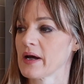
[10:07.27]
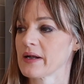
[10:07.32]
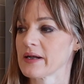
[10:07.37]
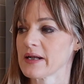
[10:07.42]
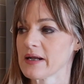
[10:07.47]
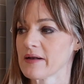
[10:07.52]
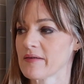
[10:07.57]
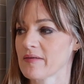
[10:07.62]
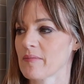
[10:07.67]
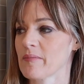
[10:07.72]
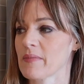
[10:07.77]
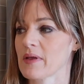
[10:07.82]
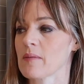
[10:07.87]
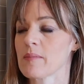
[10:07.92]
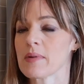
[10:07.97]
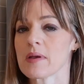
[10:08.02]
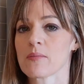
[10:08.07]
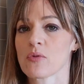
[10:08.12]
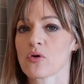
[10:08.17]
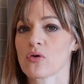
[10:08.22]
I need something a
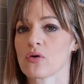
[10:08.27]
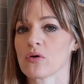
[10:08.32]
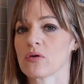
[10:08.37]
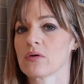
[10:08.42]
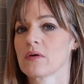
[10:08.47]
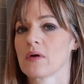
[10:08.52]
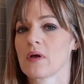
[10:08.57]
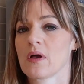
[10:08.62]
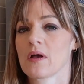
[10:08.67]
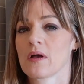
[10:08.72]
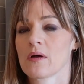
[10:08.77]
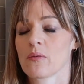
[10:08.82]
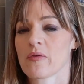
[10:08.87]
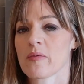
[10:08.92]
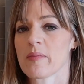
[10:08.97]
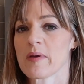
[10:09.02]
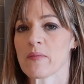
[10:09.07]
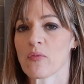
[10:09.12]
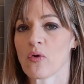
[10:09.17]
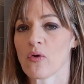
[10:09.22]
bit more, with
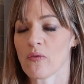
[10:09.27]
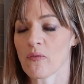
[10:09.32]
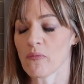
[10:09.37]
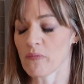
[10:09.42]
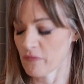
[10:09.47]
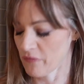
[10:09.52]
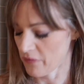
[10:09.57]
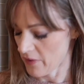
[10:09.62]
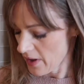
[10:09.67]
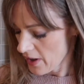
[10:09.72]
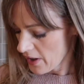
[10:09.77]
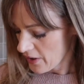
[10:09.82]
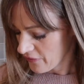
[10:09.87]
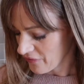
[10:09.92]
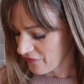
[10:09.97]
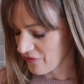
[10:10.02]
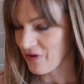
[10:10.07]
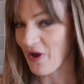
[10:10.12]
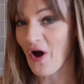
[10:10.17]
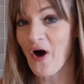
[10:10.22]
a bit more oomph.
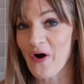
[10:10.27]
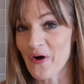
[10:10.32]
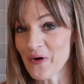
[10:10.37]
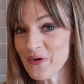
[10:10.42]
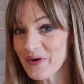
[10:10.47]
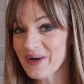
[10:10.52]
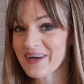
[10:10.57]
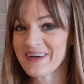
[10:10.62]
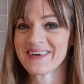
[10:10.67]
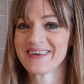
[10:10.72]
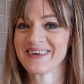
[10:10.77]
So